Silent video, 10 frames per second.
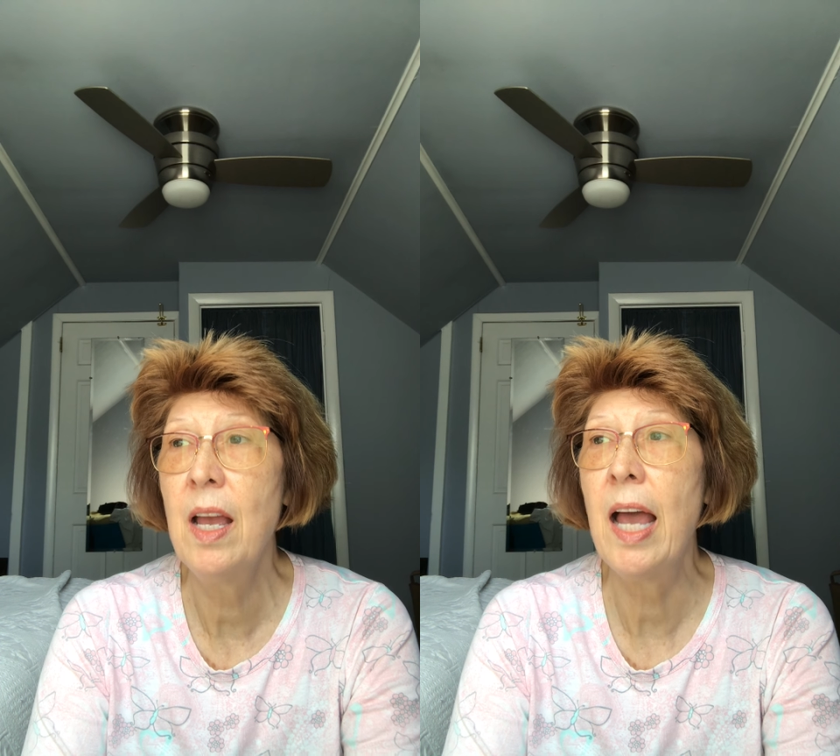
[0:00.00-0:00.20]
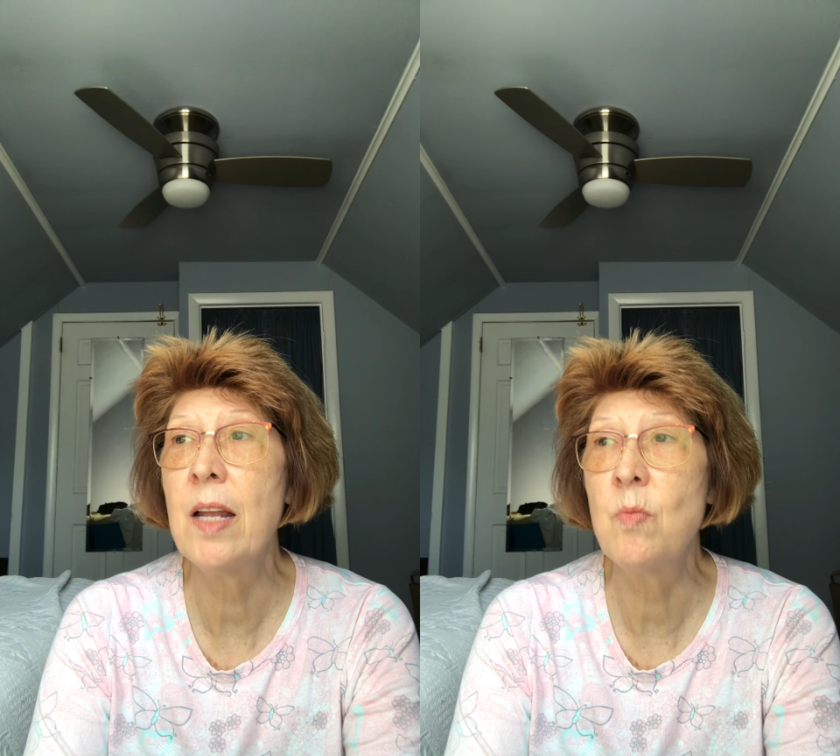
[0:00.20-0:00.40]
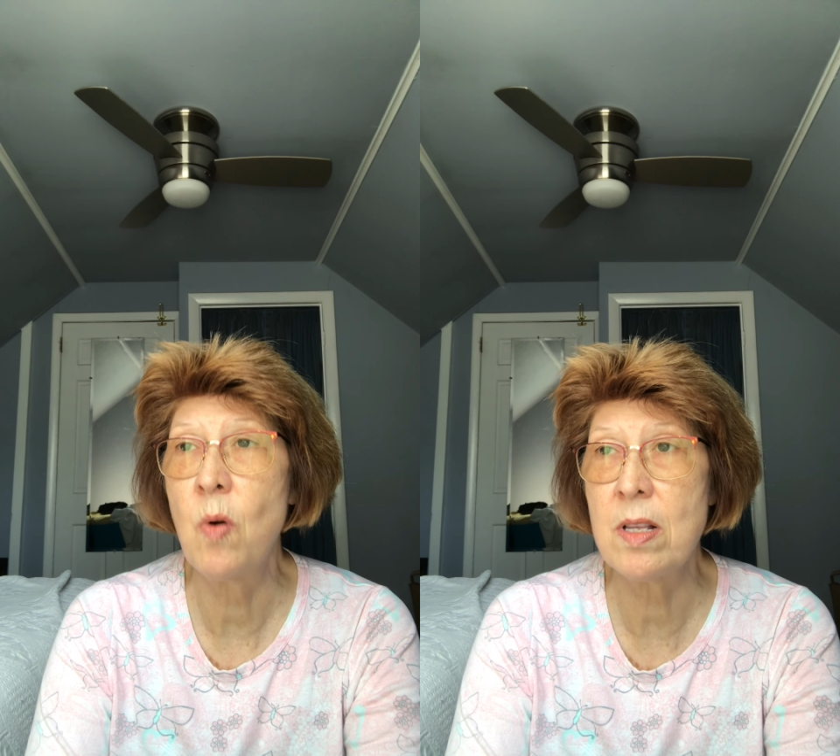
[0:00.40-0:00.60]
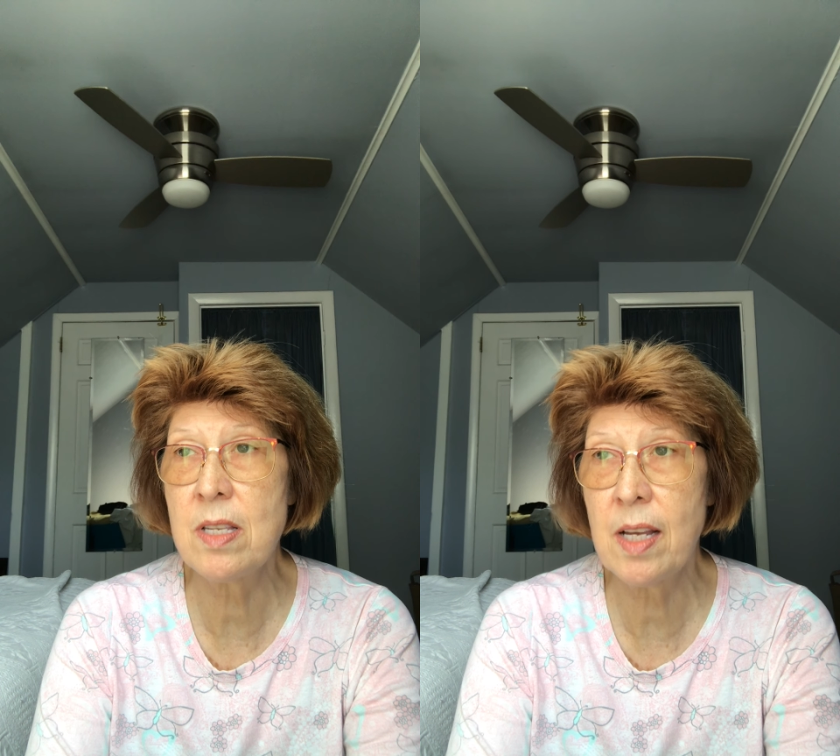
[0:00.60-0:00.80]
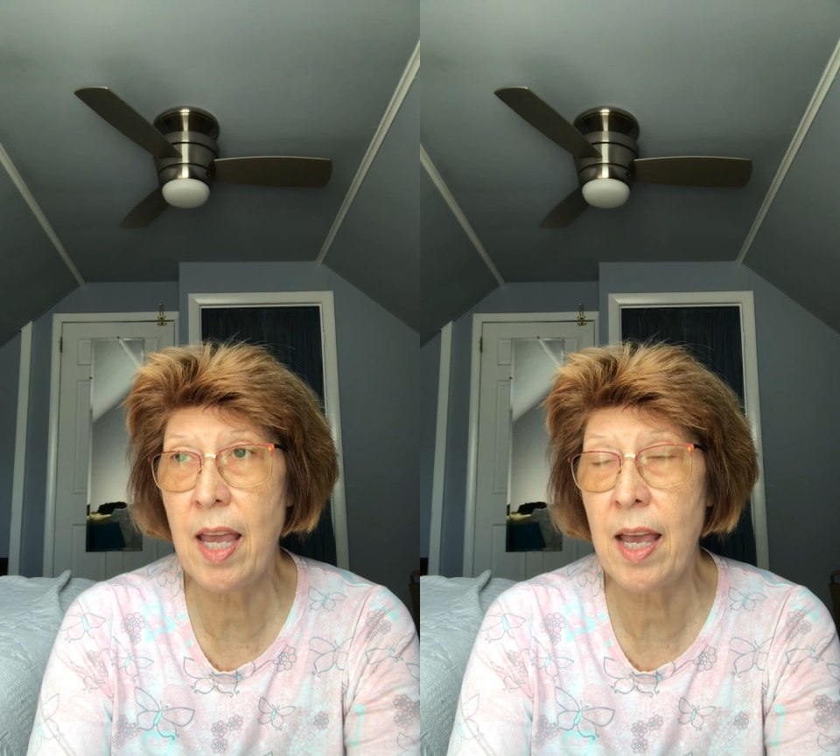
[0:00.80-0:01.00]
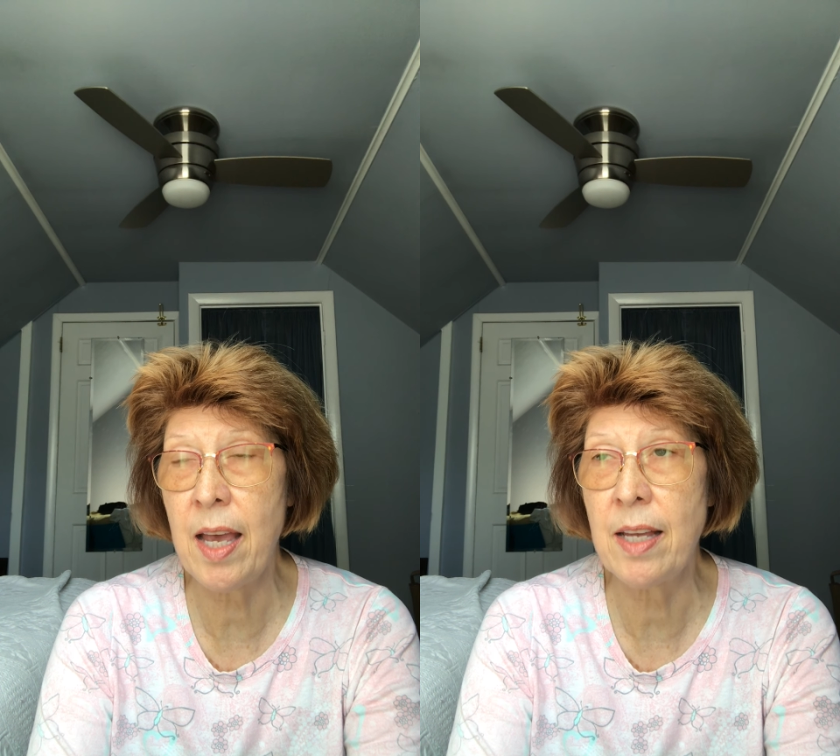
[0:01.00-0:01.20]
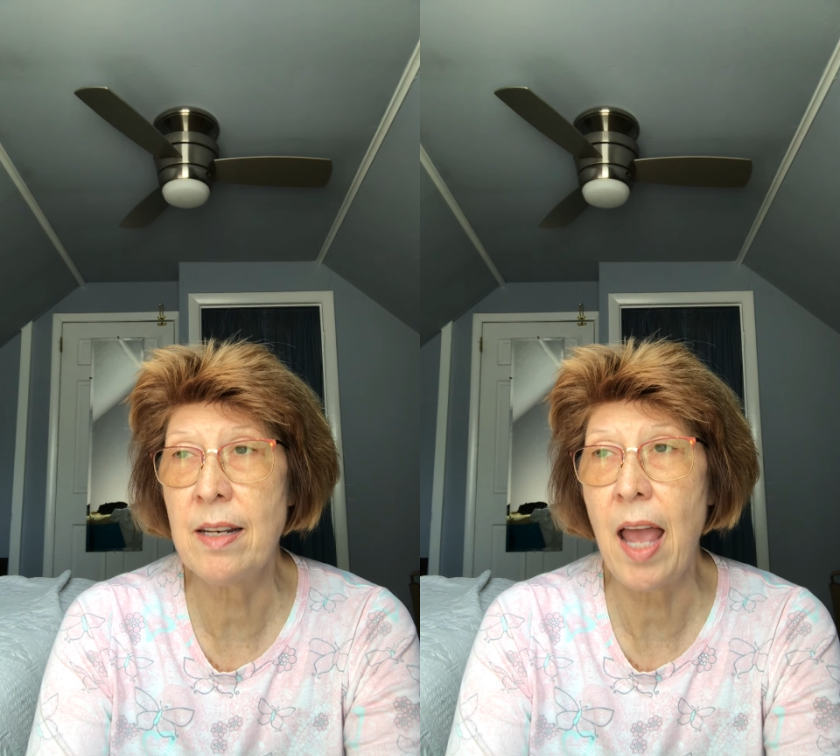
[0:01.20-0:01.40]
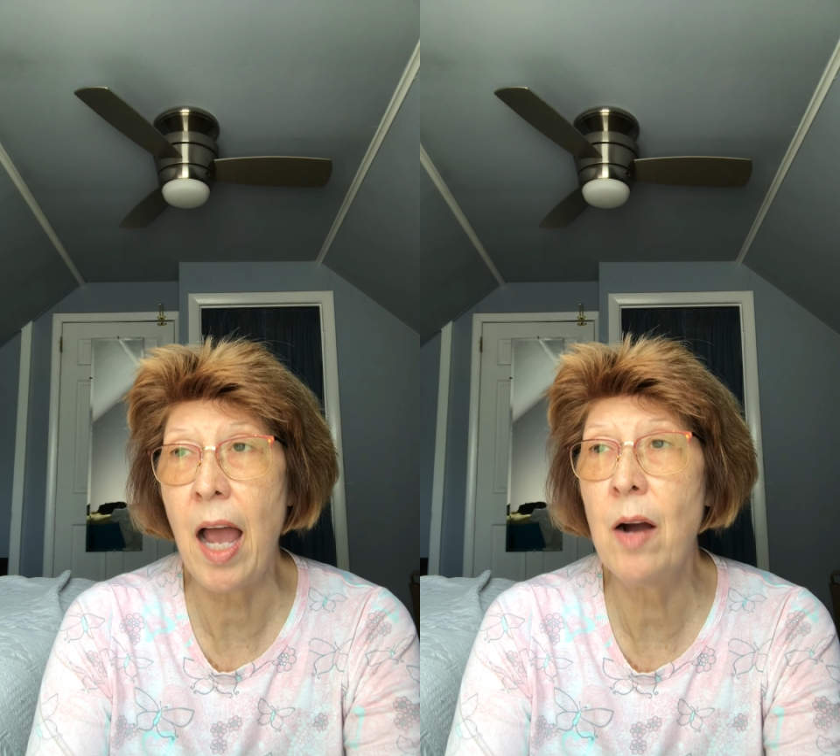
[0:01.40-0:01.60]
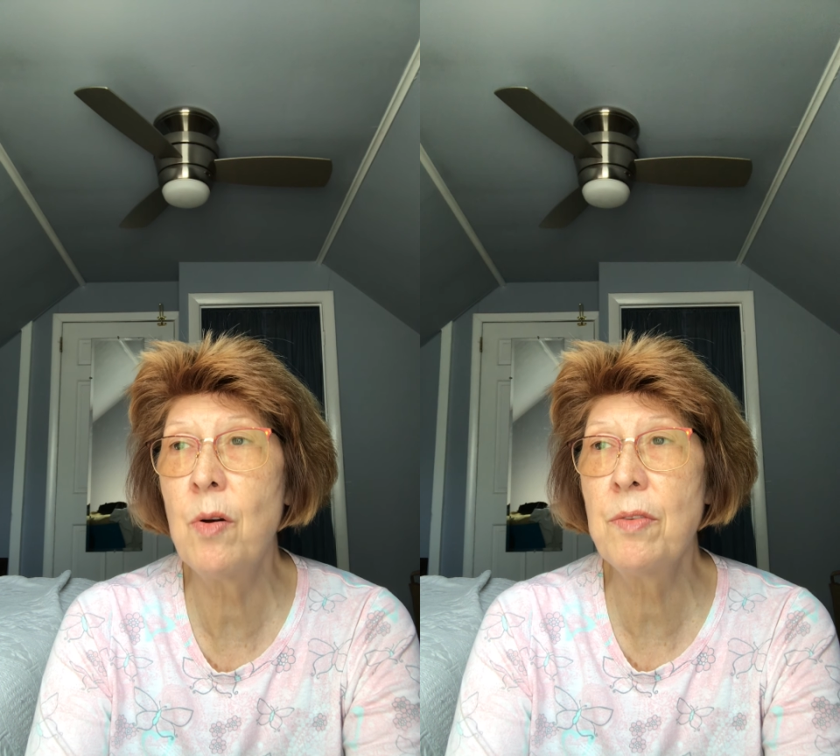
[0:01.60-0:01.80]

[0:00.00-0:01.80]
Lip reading: And once again, our